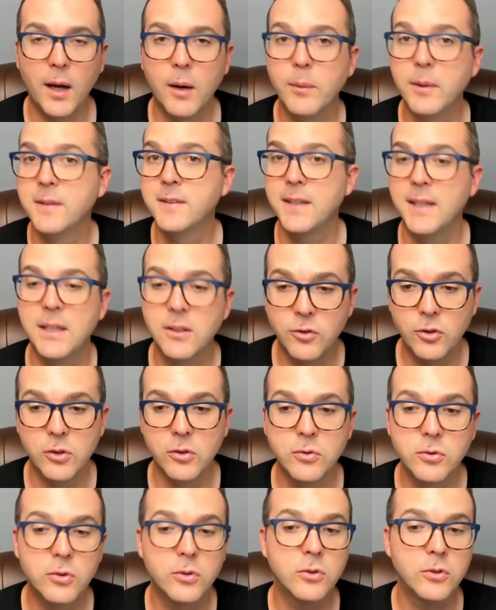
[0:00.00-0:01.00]
I would see it's
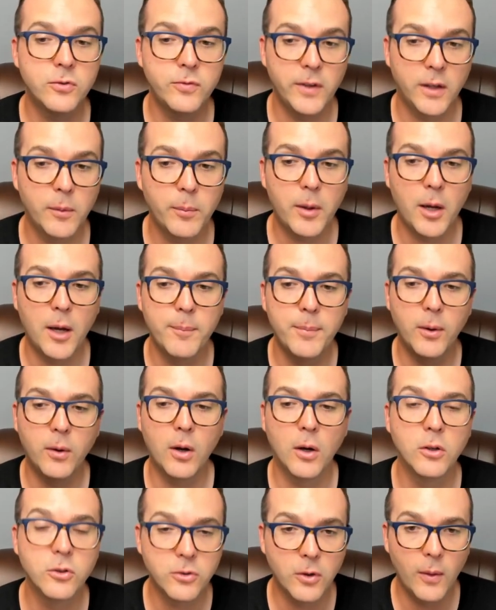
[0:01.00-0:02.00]
users Phillip Compeau
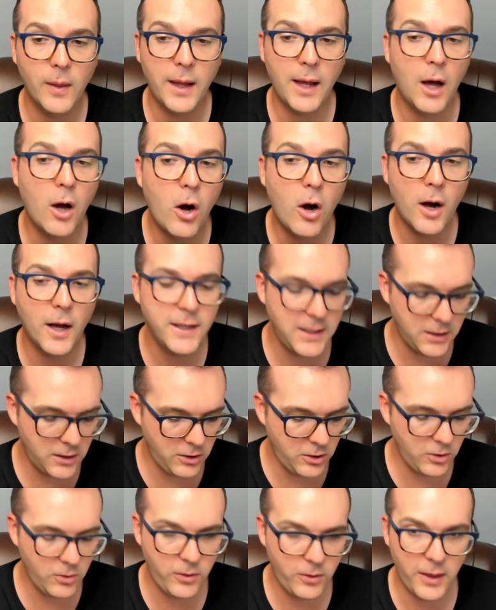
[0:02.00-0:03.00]
Go. So that all I need to
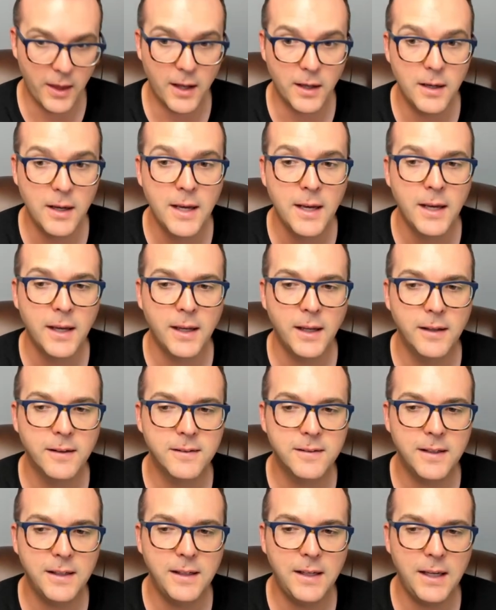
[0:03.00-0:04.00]
do then is
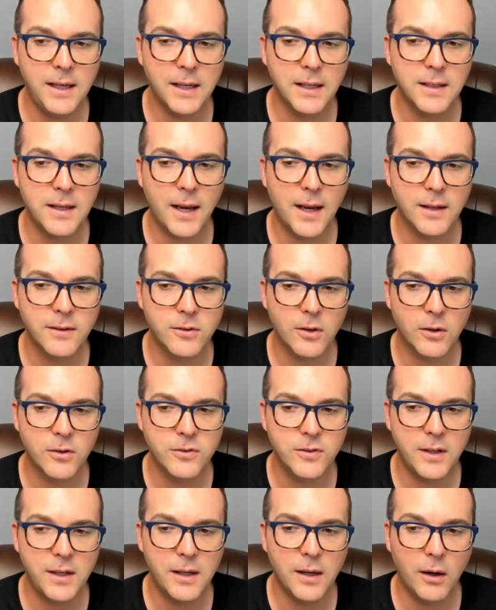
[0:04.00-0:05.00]
cd into
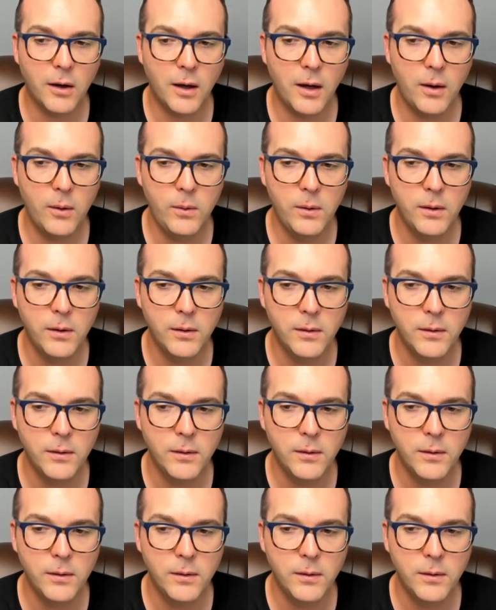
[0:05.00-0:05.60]
src hello.